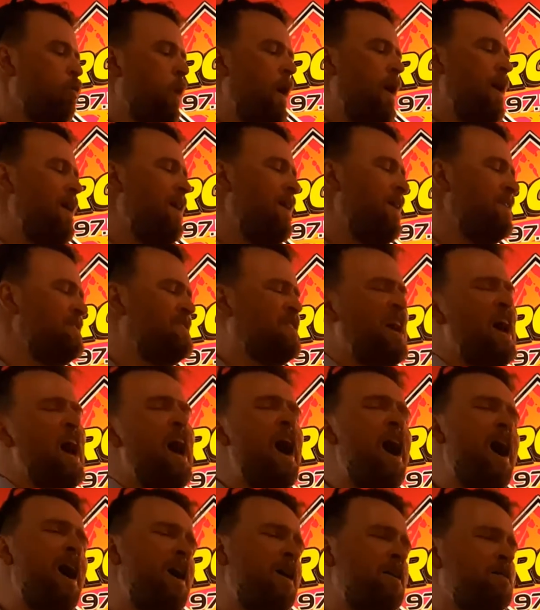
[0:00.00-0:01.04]
Well,
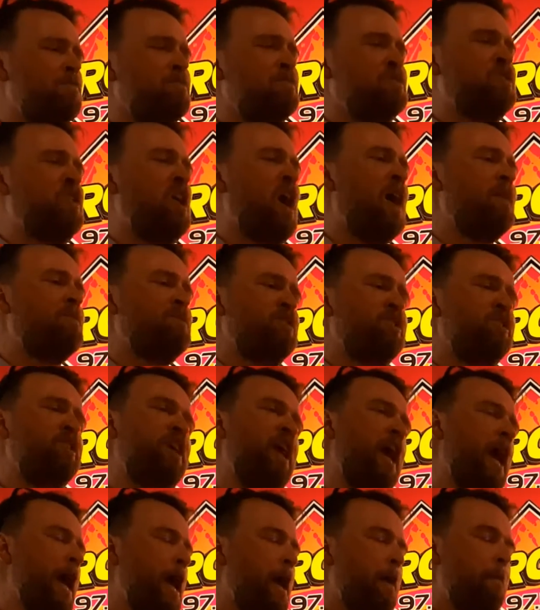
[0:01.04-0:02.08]
Tom Thompson
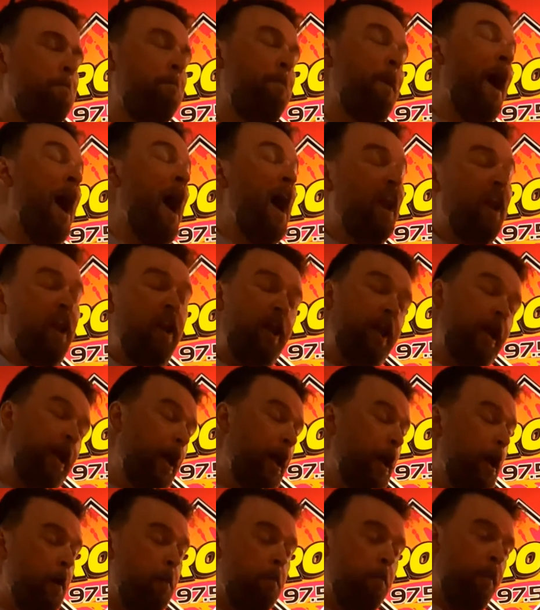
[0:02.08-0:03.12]
came
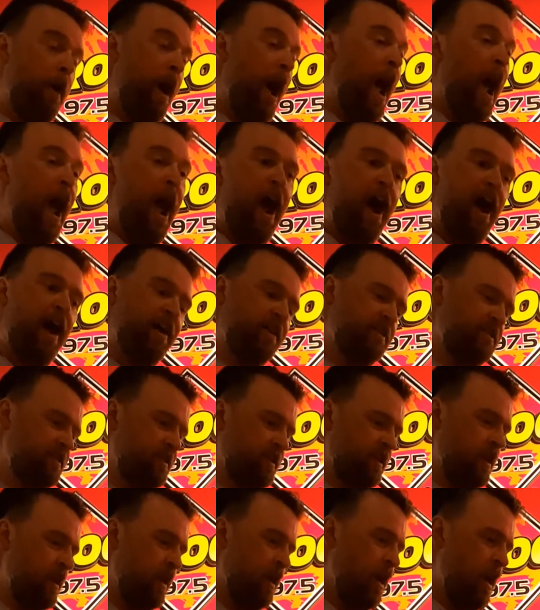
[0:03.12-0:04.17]
paddling past.
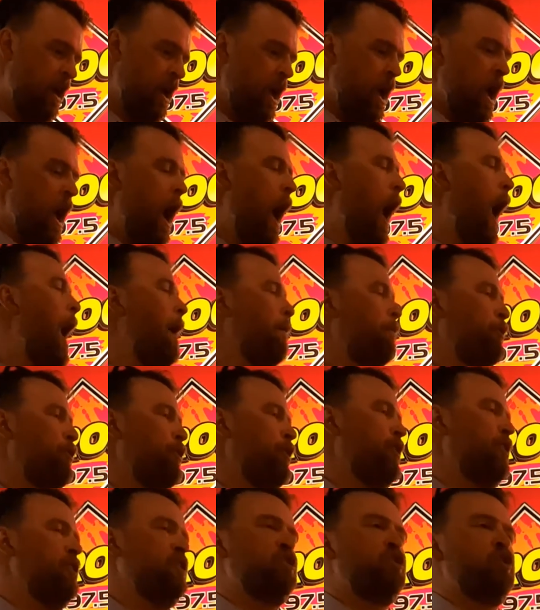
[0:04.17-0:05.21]
I'm
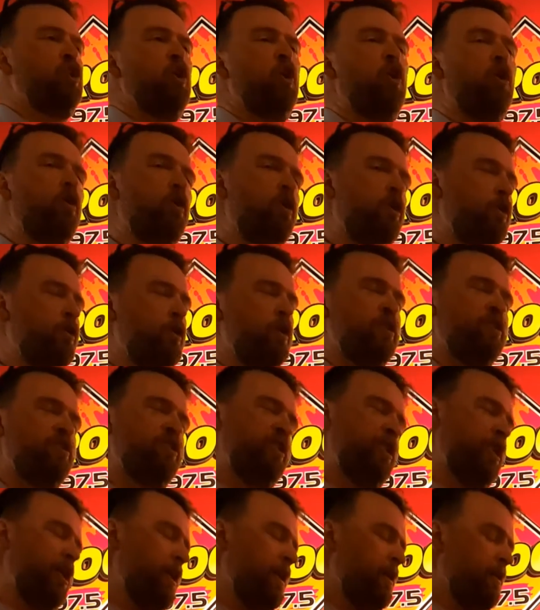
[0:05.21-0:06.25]
pretty sure it
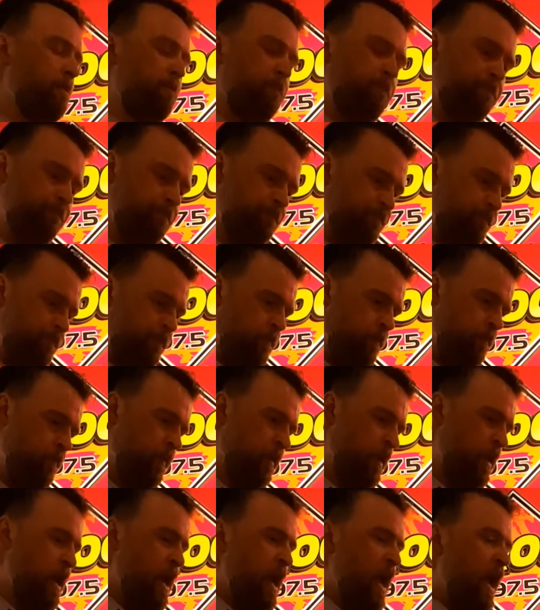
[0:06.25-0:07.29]
was him.
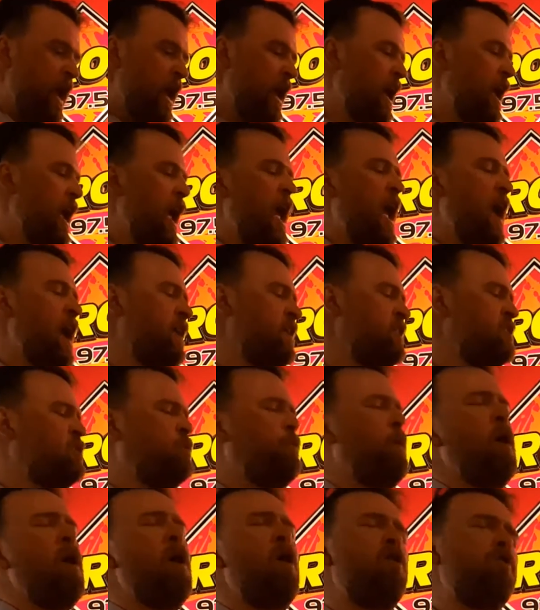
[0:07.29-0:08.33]
And he
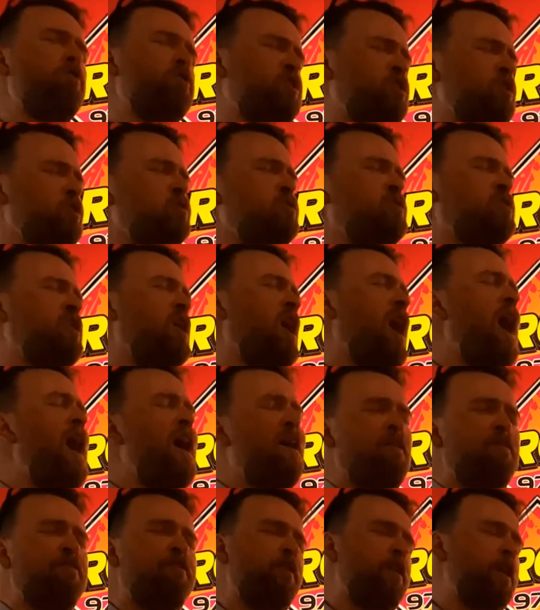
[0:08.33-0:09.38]
spoke so
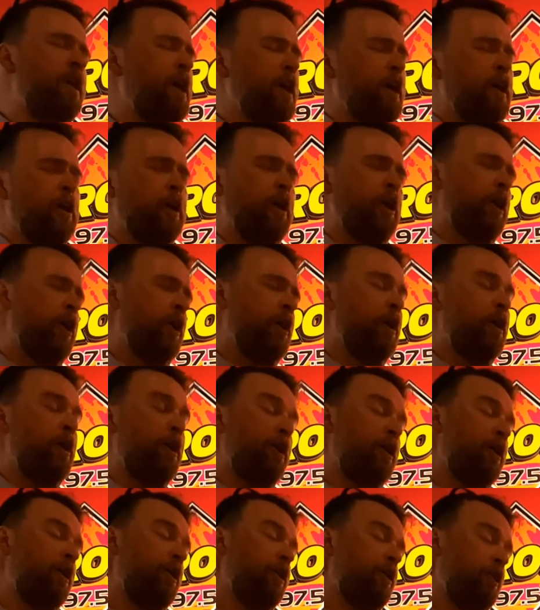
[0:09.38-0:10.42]
softly
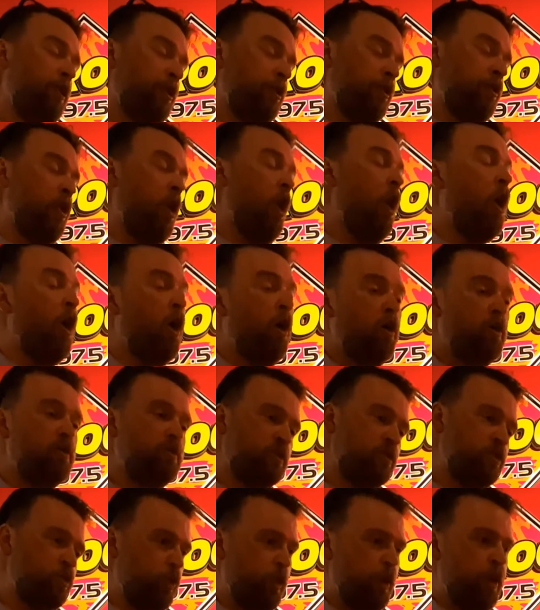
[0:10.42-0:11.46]
in
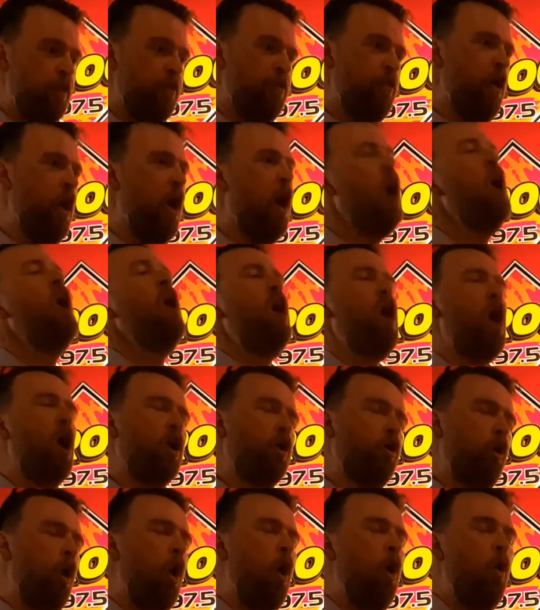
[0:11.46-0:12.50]
accordance with the
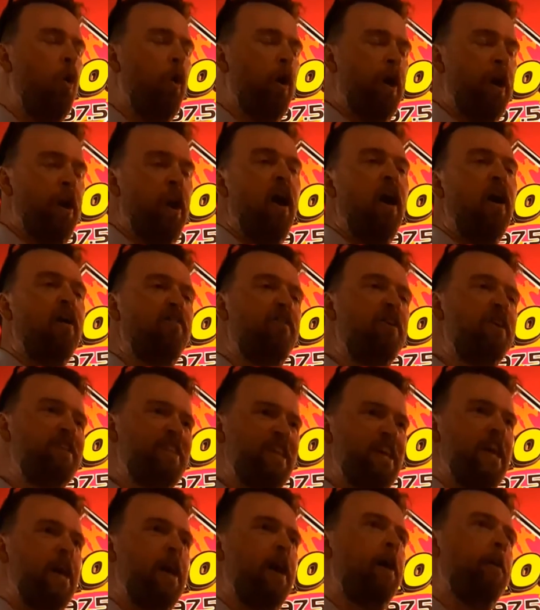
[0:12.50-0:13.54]
growing of the
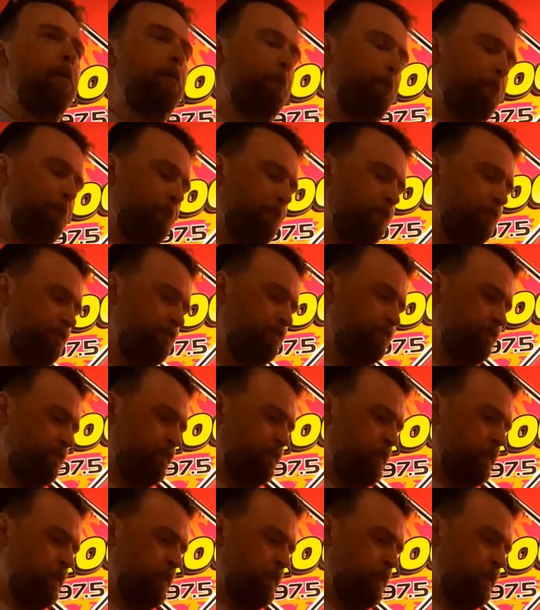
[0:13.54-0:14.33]
dim.